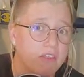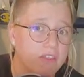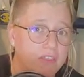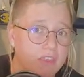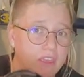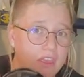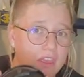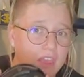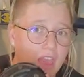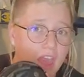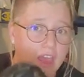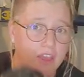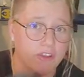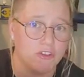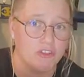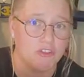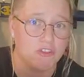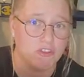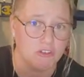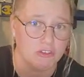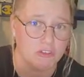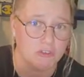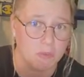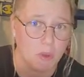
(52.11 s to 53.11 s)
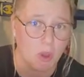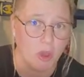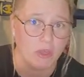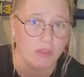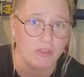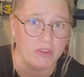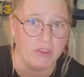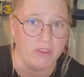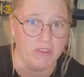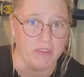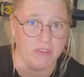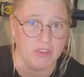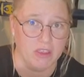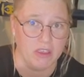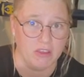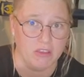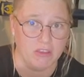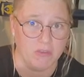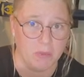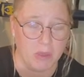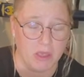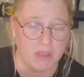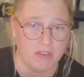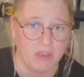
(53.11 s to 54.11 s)
the extra small in the
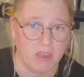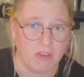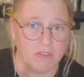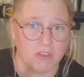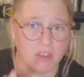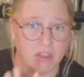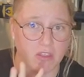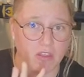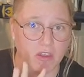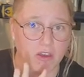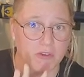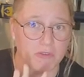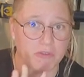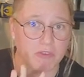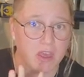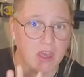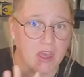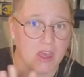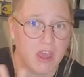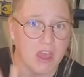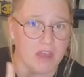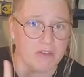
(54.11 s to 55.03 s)
Spes Heavy gloves.